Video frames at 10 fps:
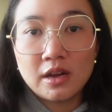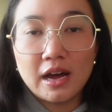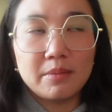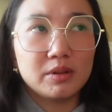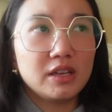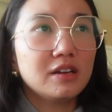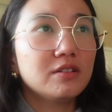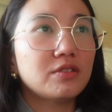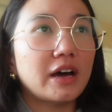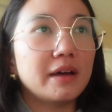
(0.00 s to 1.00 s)
I
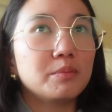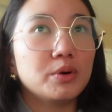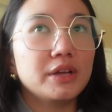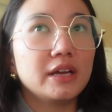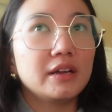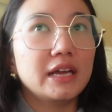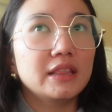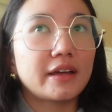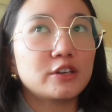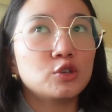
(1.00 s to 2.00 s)
believe I'm putting in
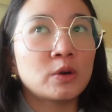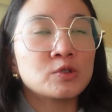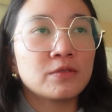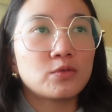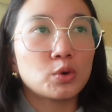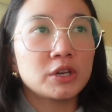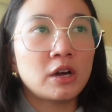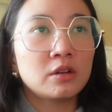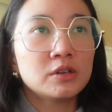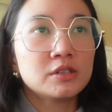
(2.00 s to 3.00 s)
like
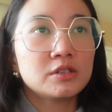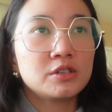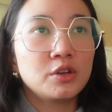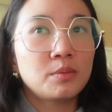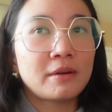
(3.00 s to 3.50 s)
$240 to my